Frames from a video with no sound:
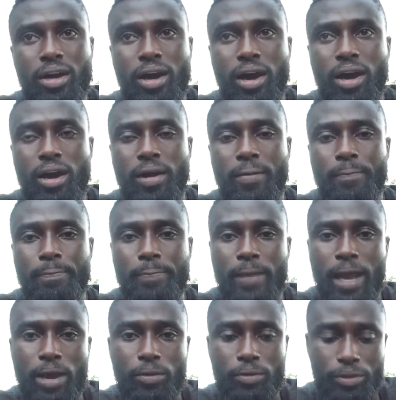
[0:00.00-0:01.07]
Um,
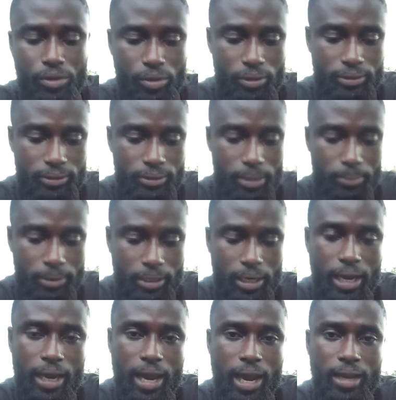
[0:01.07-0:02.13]
I, you know, it's something
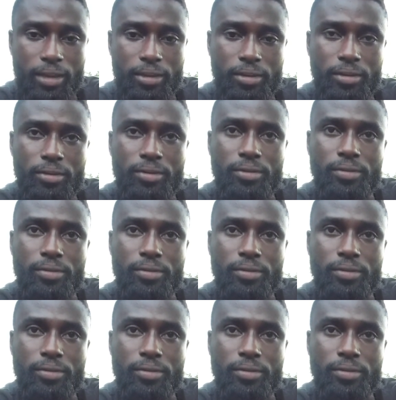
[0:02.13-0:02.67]
that I highly